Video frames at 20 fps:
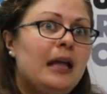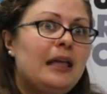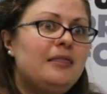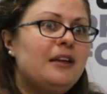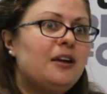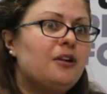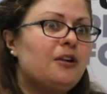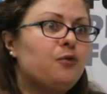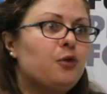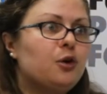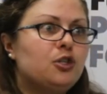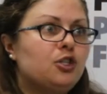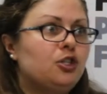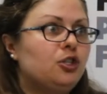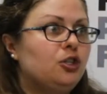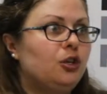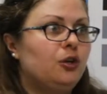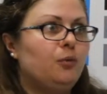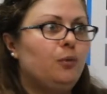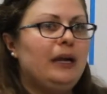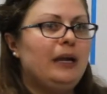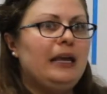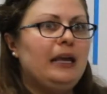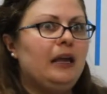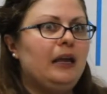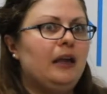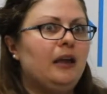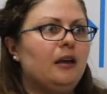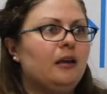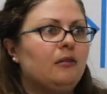And therefore, should
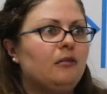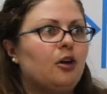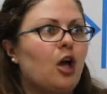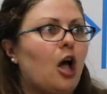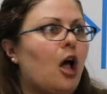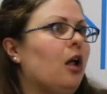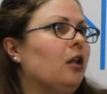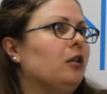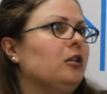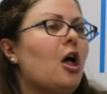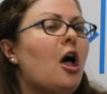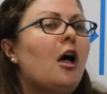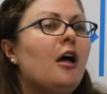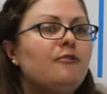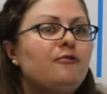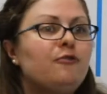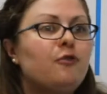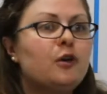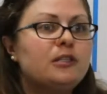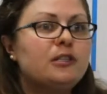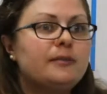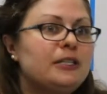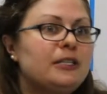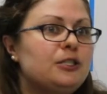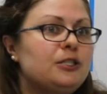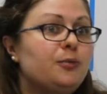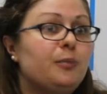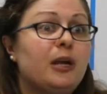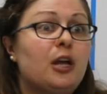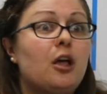we call law
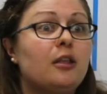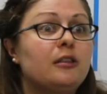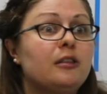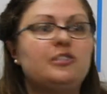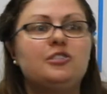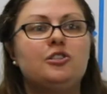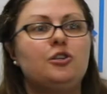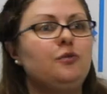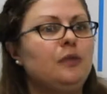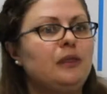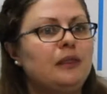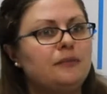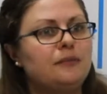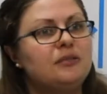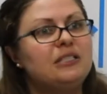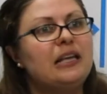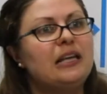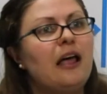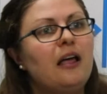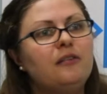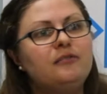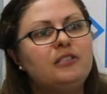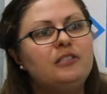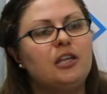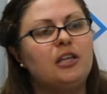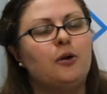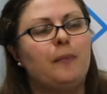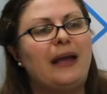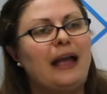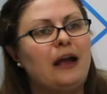enforcement? Should we call the student
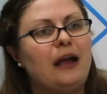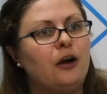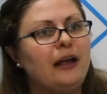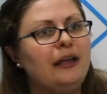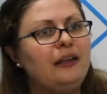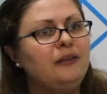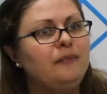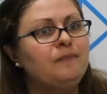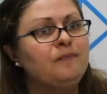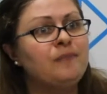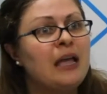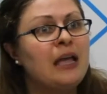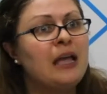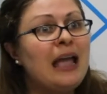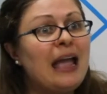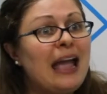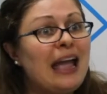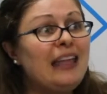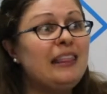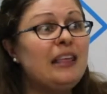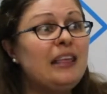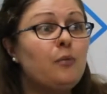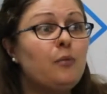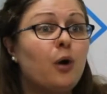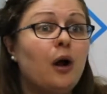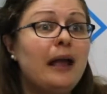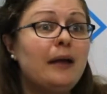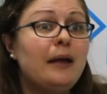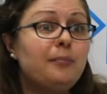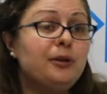themselves, their parent? and they
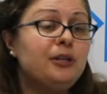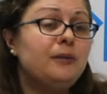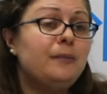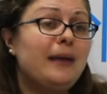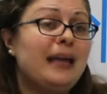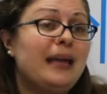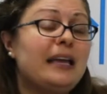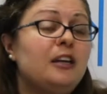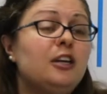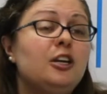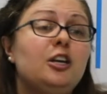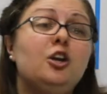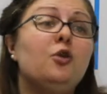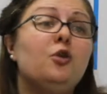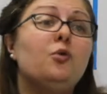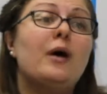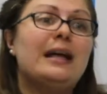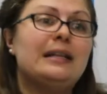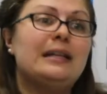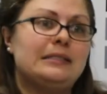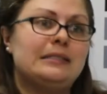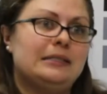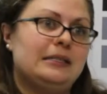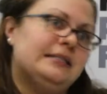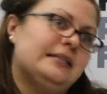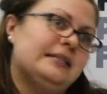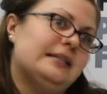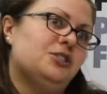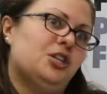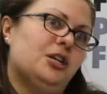were able to make a nuanced
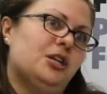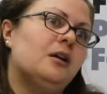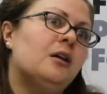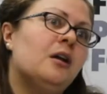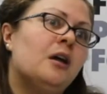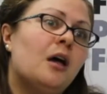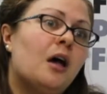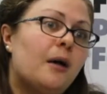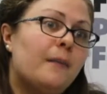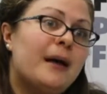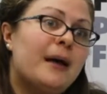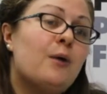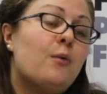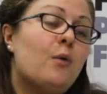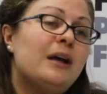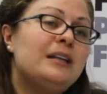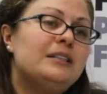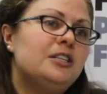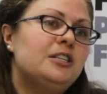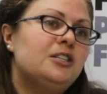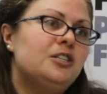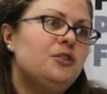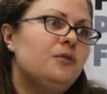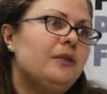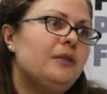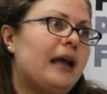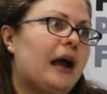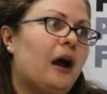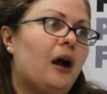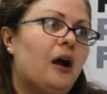decision about what to
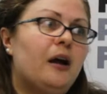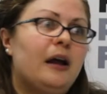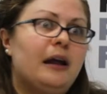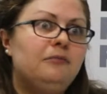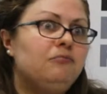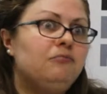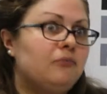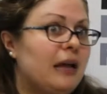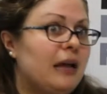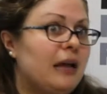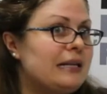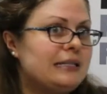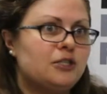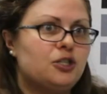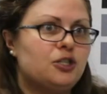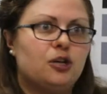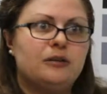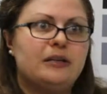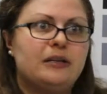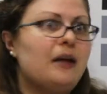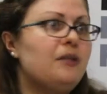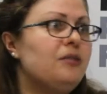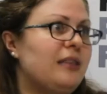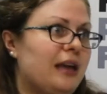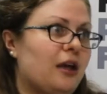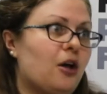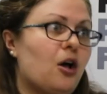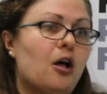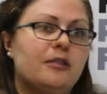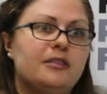do there. And as it turned out,
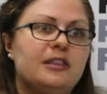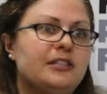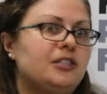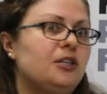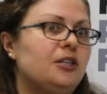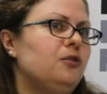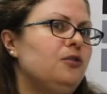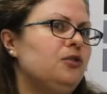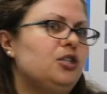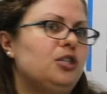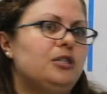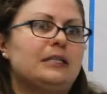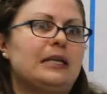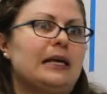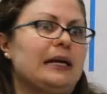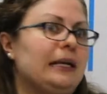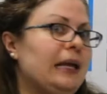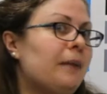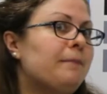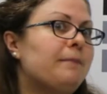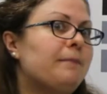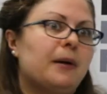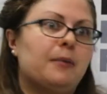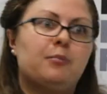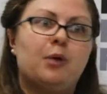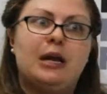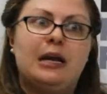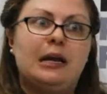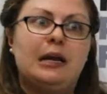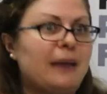they called the student. She's like, Yep,
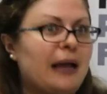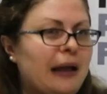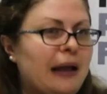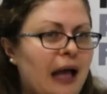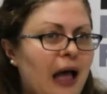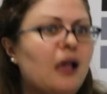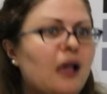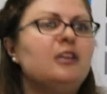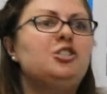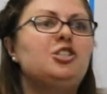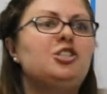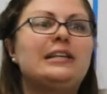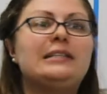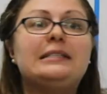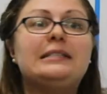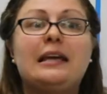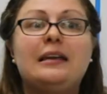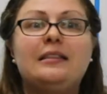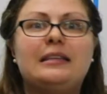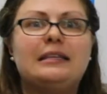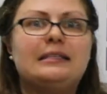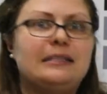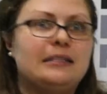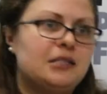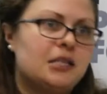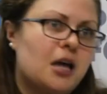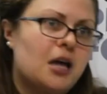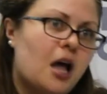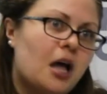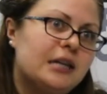I'm writing my college essay. This
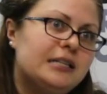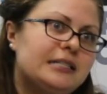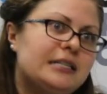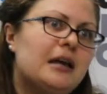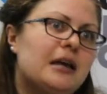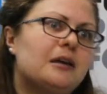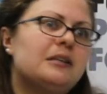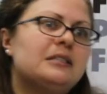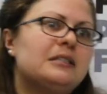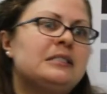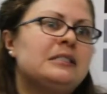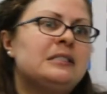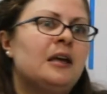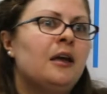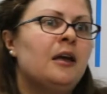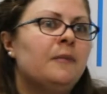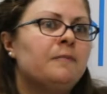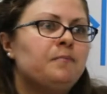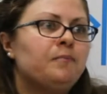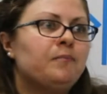is the context.